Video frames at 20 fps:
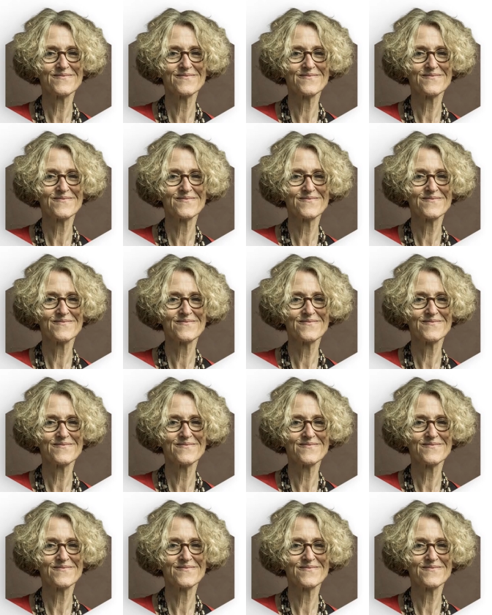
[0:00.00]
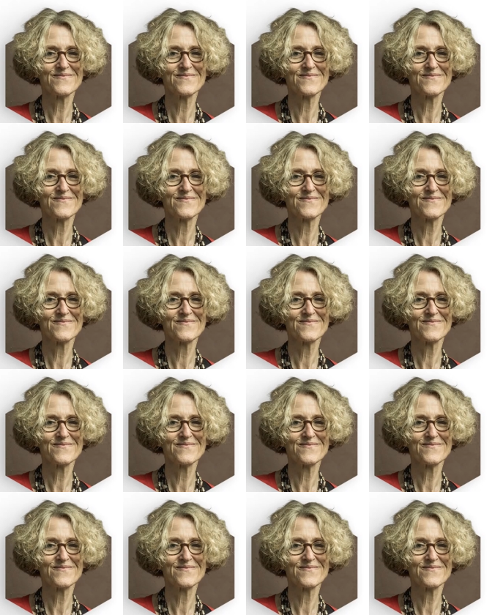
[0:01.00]

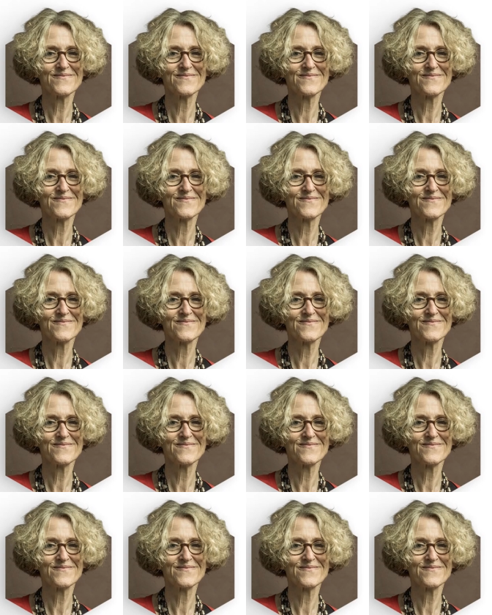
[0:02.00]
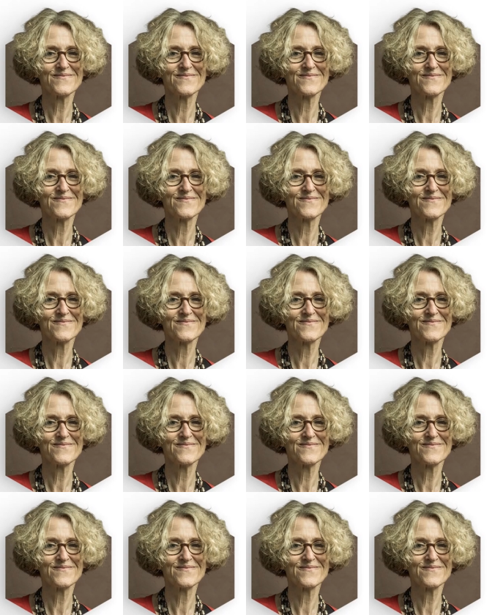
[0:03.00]

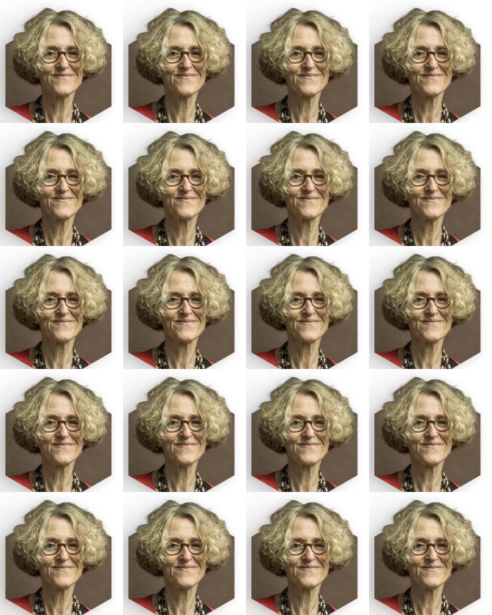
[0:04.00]
(no lip movement)